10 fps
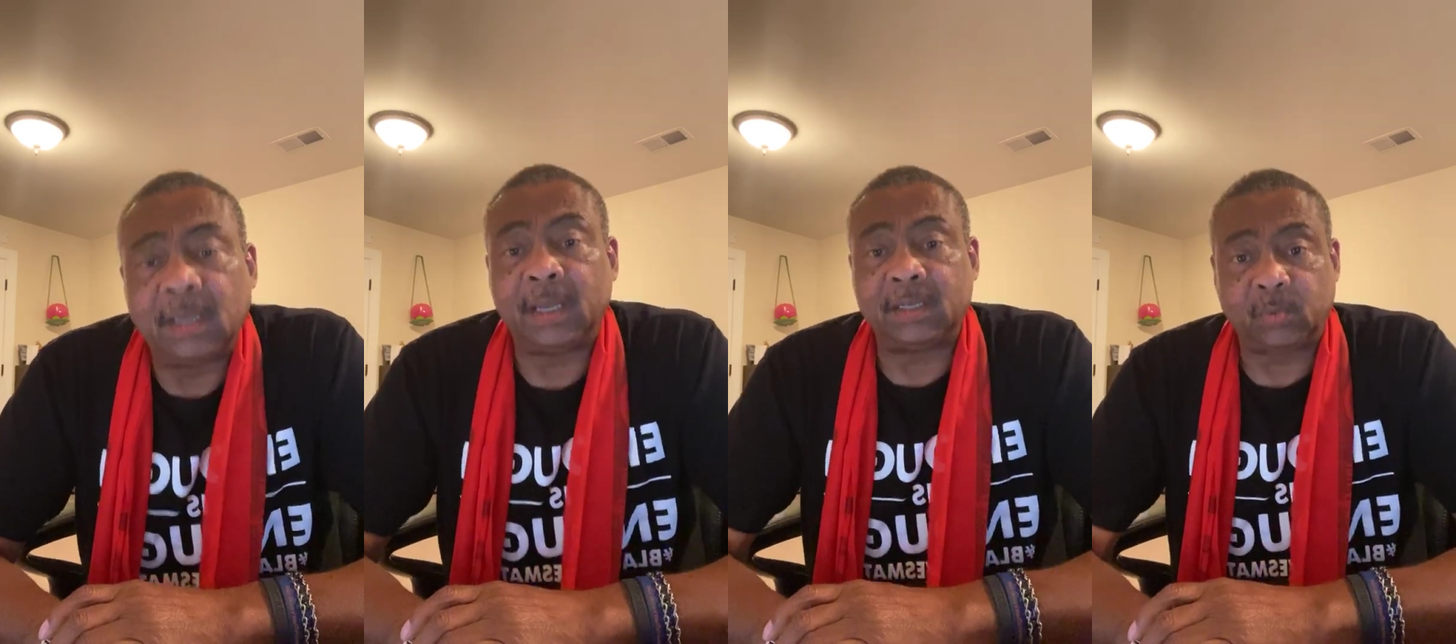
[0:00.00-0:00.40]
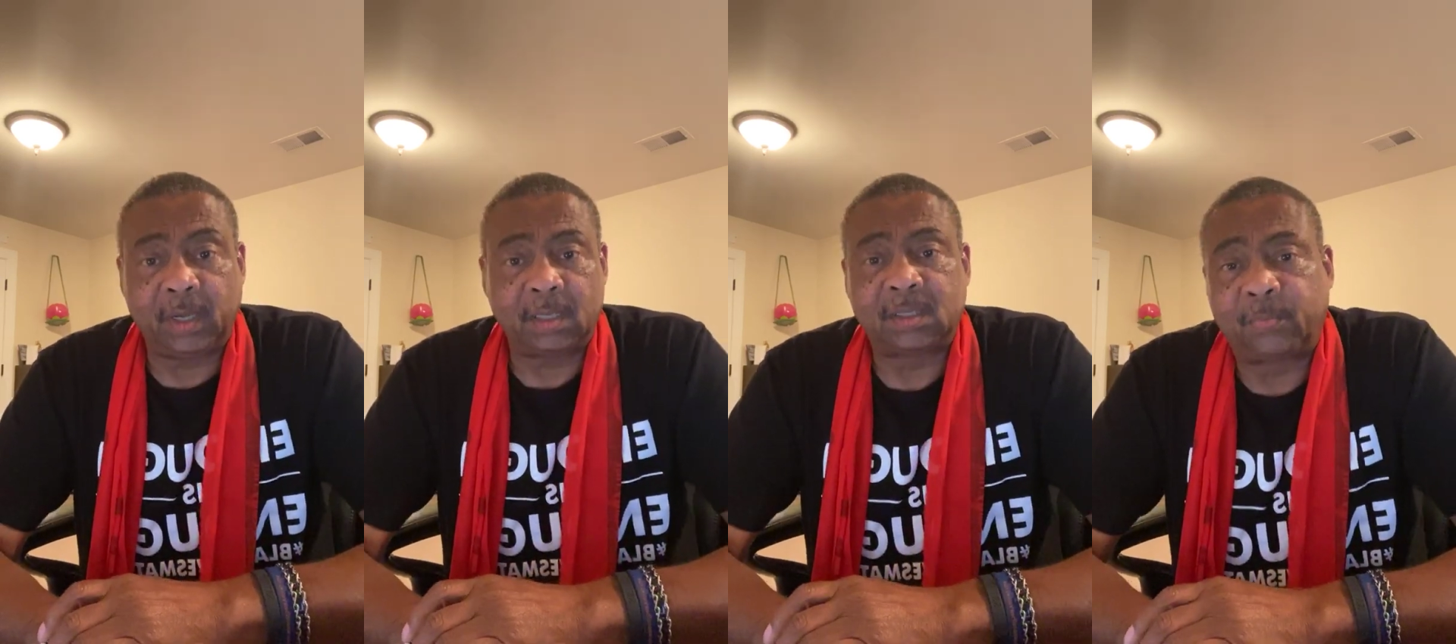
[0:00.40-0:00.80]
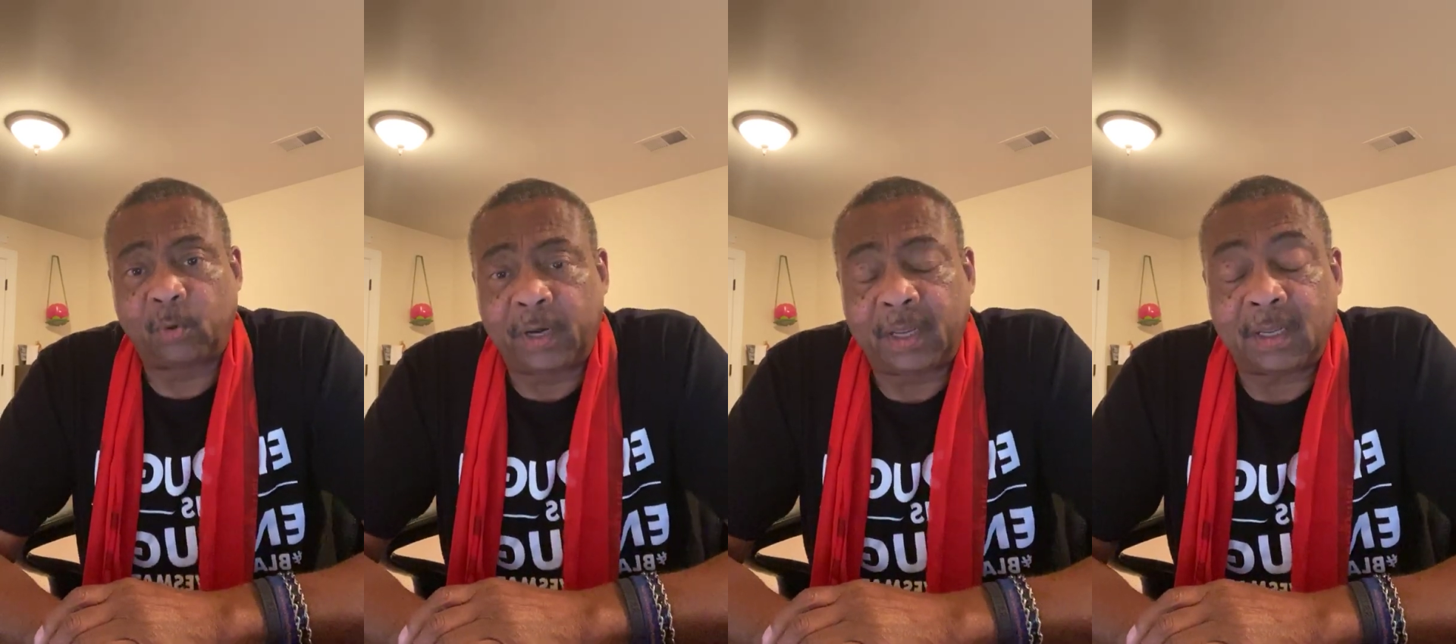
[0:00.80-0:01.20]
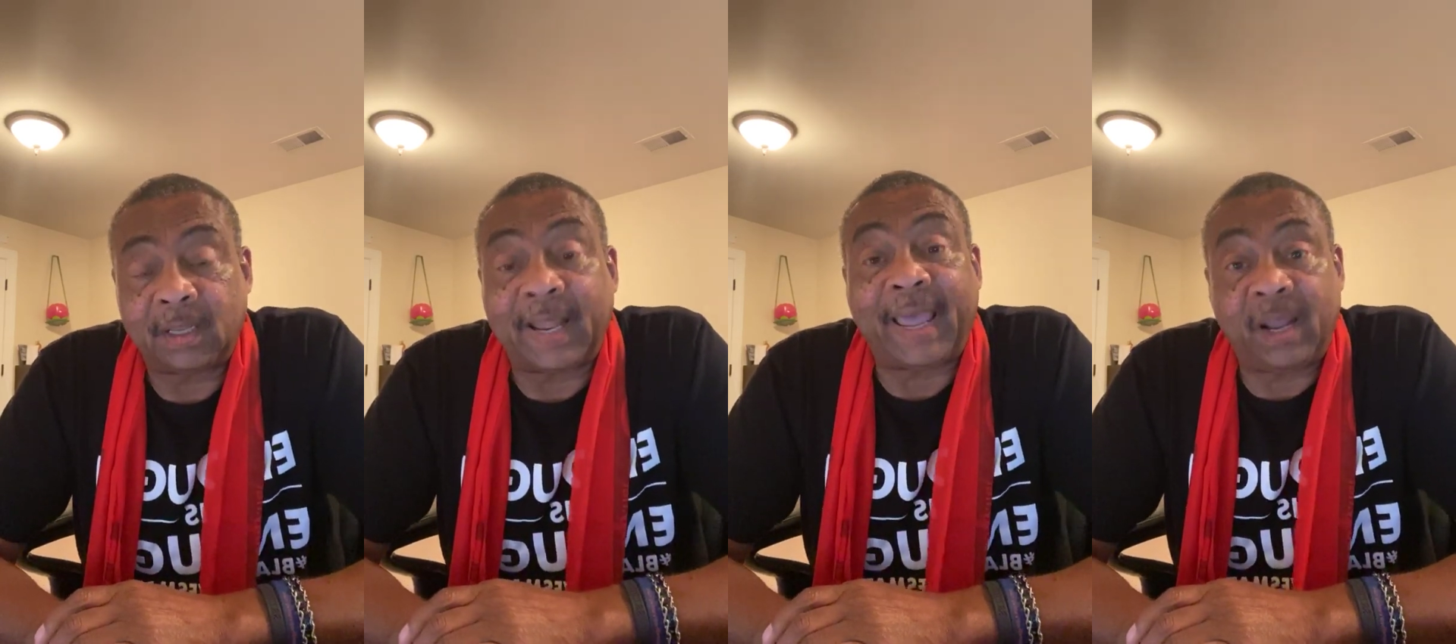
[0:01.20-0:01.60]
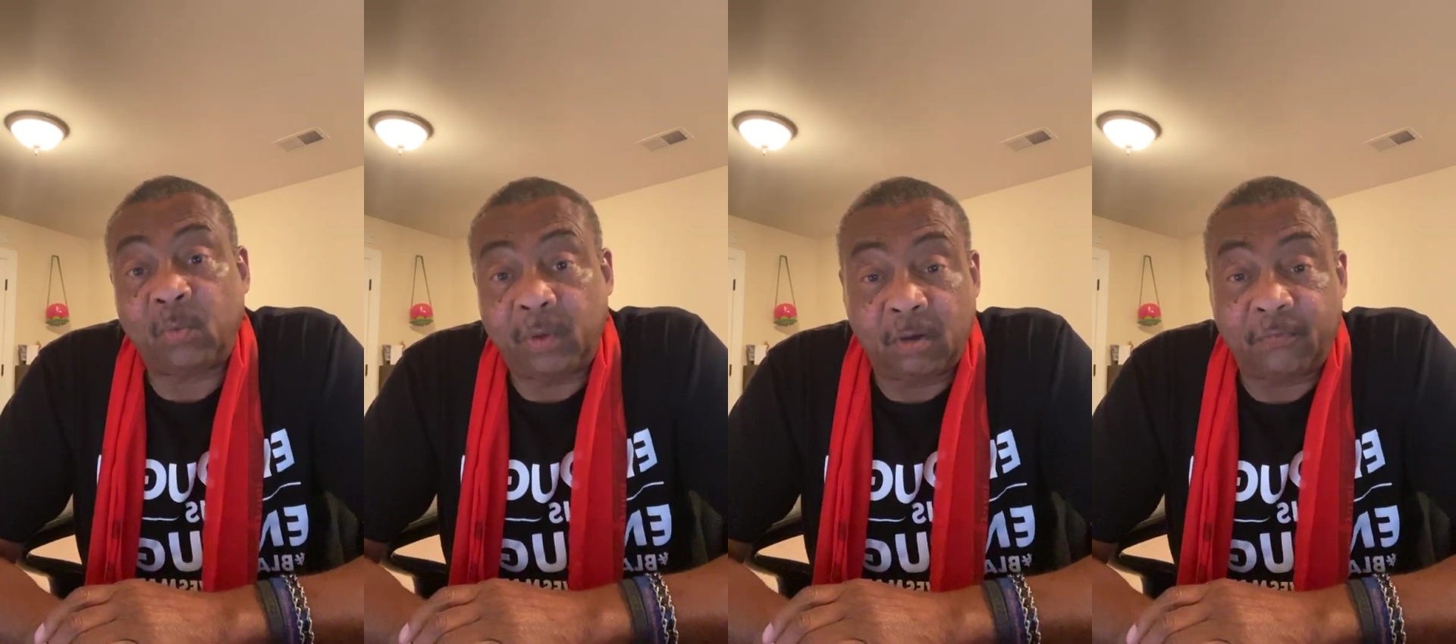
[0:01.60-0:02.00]
As well as supporting
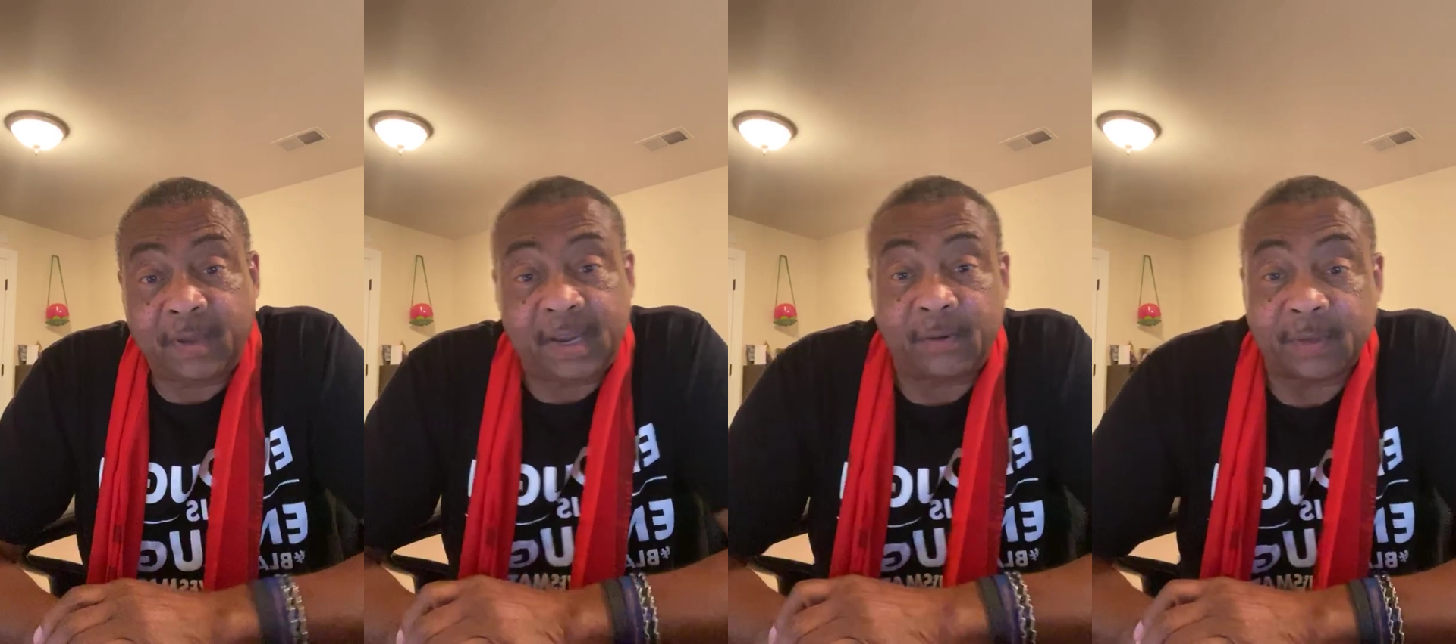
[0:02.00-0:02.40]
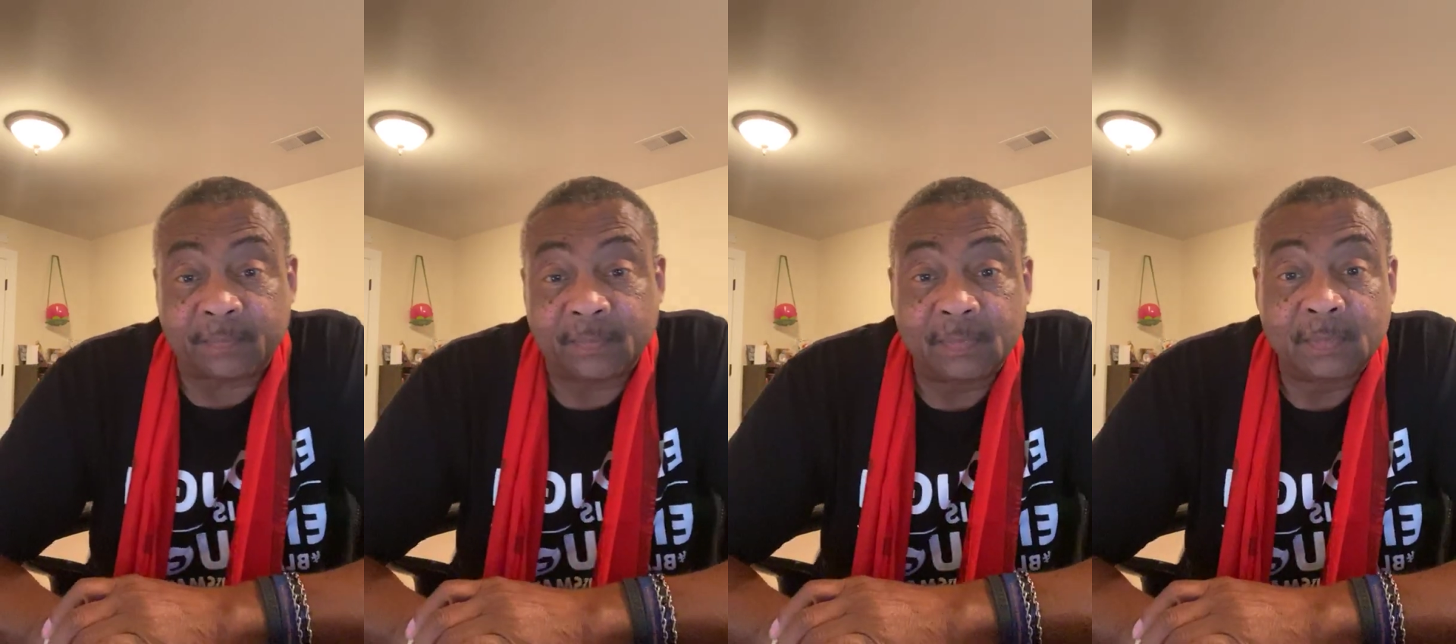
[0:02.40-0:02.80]
at-will firing.